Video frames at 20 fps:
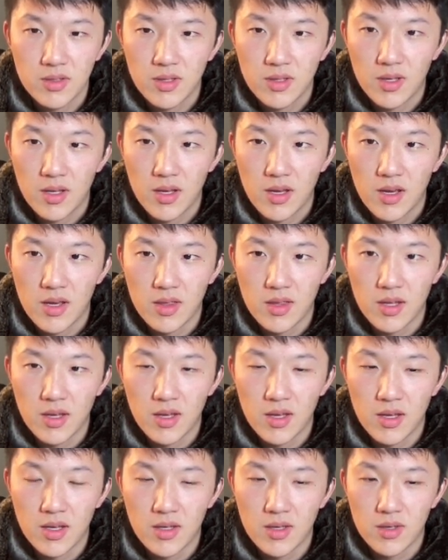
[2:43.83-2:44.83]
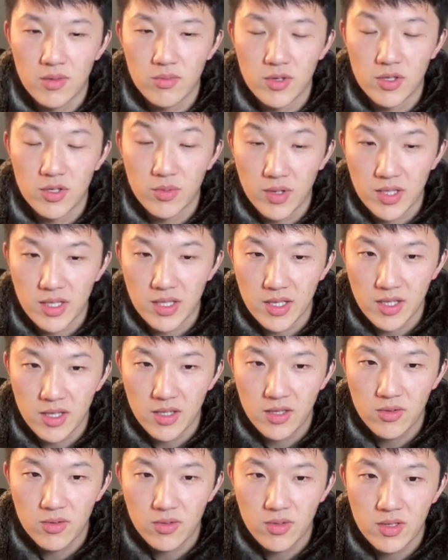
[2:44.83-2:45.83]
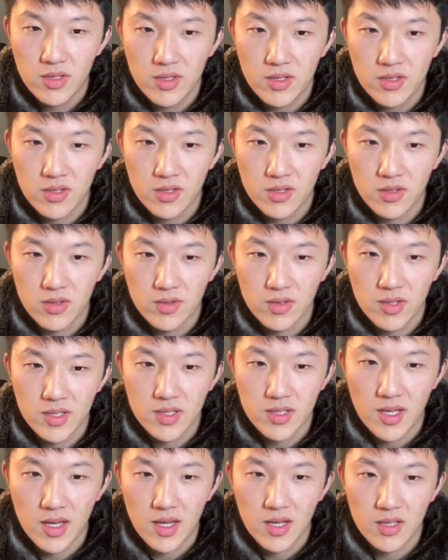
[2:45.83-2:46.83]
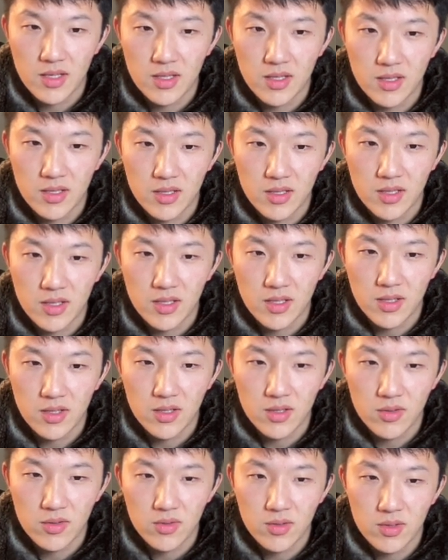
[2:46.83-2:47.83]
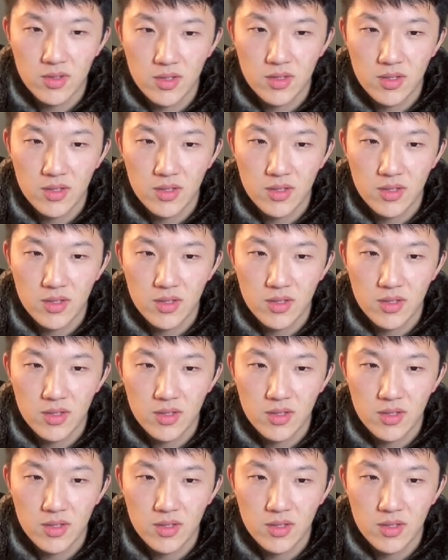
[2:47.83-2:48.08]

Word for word: And then we do want to git ignore, so let's add a git ignore